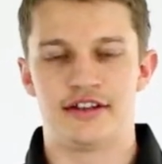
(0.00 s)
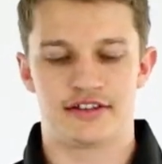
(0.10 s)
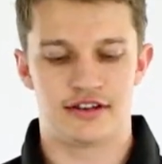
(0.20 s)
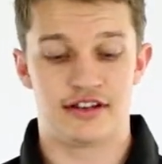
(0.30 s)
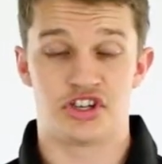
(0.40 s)

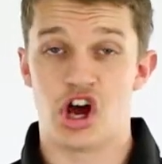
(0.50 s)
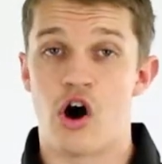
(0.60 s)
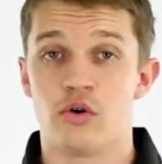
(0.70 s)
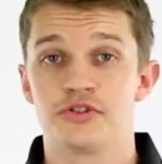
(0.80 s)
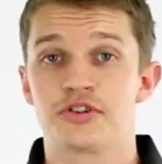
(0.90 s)
it's an
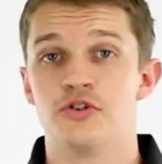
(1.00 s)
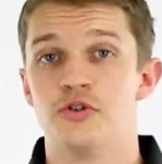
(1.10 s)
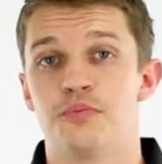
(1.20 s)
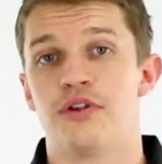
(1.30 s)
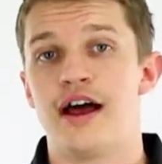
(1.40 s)
old
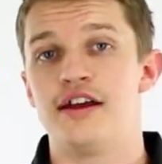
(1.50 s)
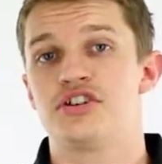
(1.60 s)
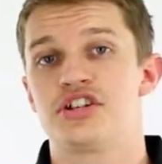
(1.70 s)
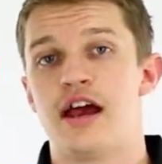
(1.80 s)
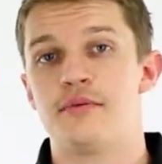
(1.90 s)
school player
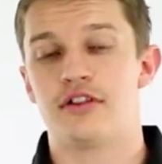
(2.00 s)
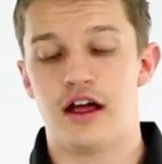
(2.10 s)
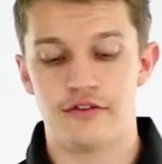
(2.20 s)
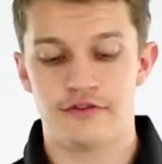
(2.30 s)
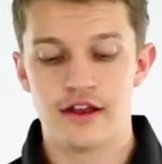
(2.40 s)
shaped
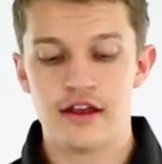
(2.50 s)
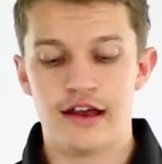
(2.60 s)
glove.